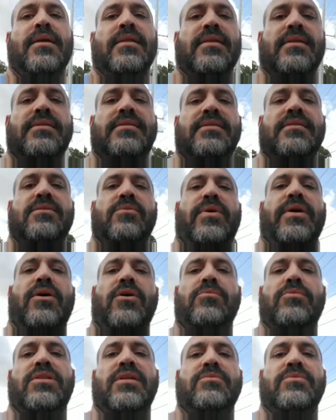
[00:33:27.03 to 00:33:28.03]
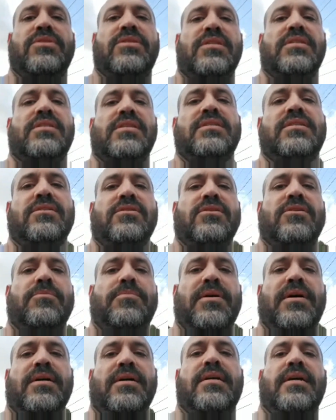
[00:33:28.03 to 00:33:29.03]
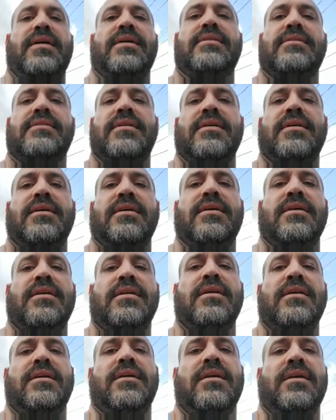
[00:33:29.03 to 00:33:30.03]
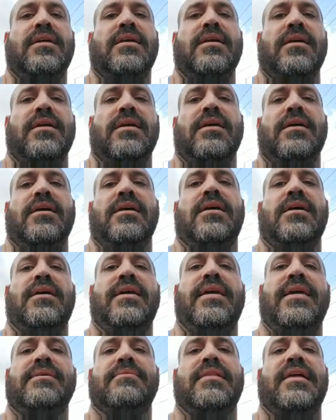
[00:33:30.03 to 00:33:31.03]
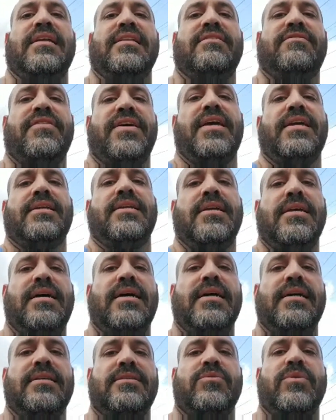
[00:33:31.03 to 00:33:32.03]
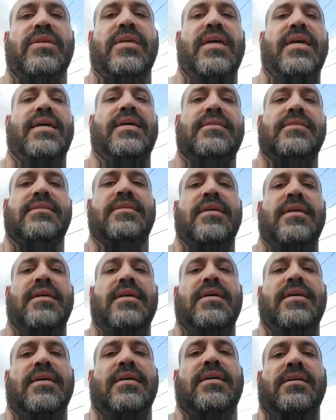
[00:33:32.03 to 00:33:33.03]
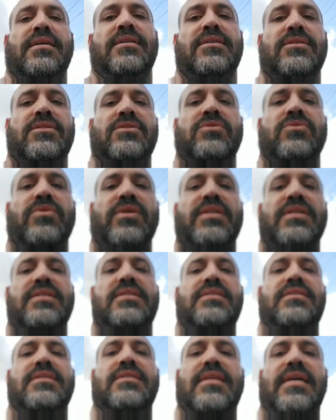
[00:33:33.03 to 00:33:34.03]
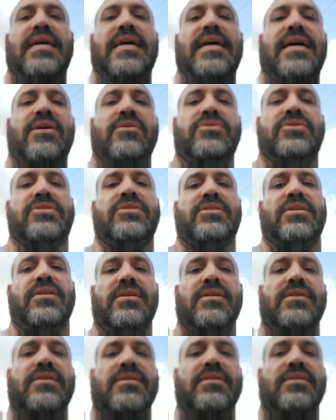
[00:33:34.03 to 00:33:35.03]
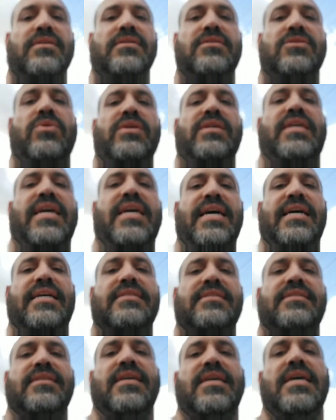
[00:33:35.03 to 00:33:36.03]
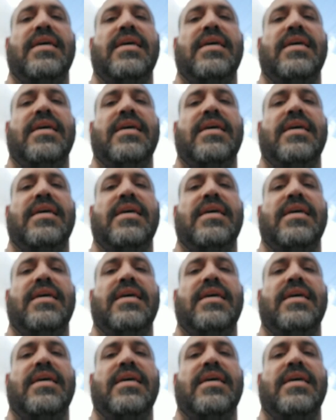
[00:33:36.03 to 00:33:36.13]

Listen, the way home, Clint was just listening to your podcast. Hey, Lightning fan. Hi, Sweetcast. Sweetest in the house. Sweetcast.